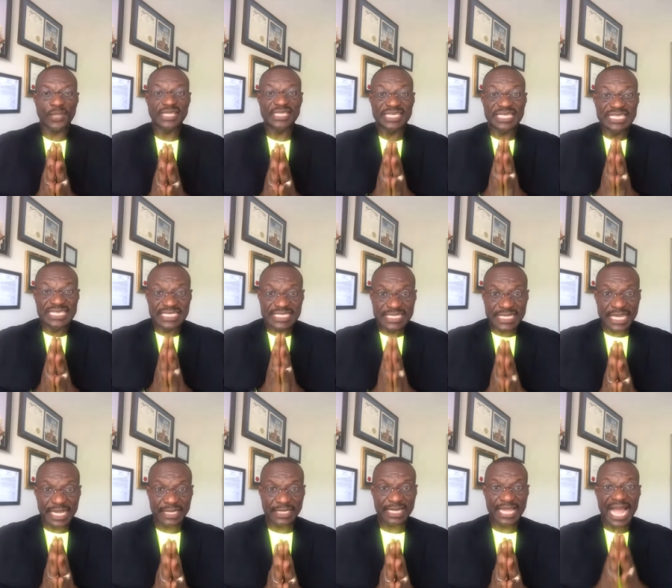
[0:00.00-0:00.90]

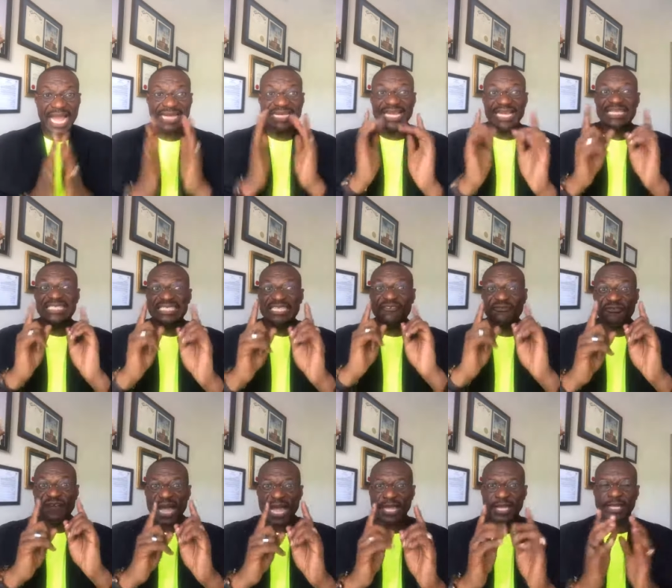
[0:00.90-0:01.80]
sincerely
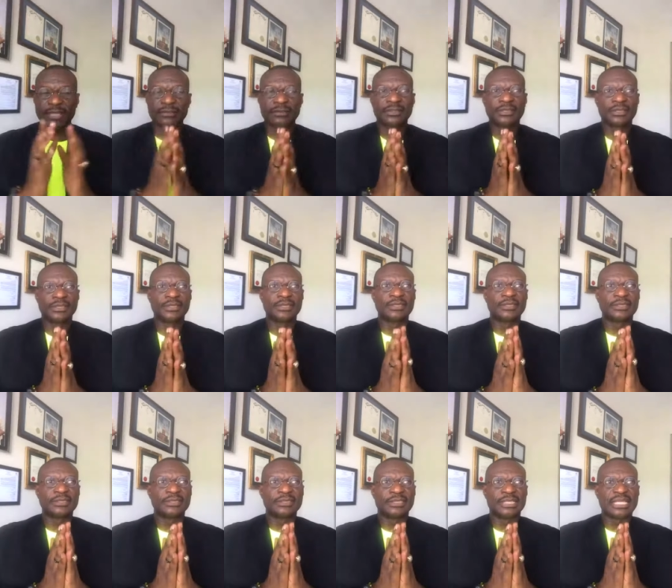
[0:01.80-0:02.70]
identifying
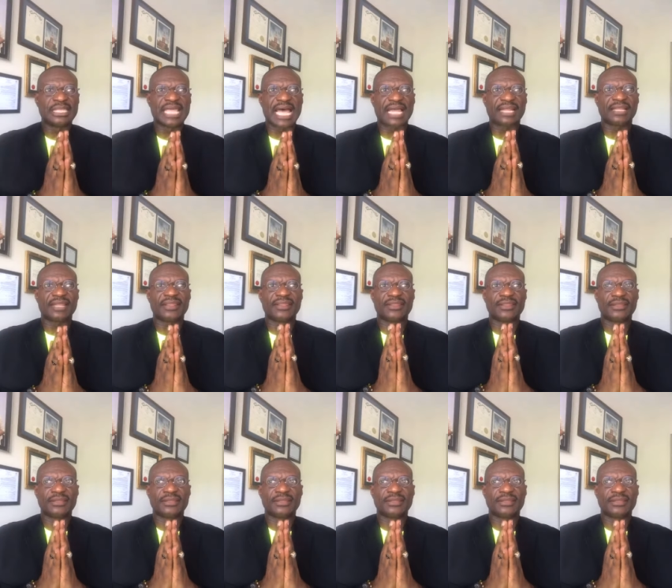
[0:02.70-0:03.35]
that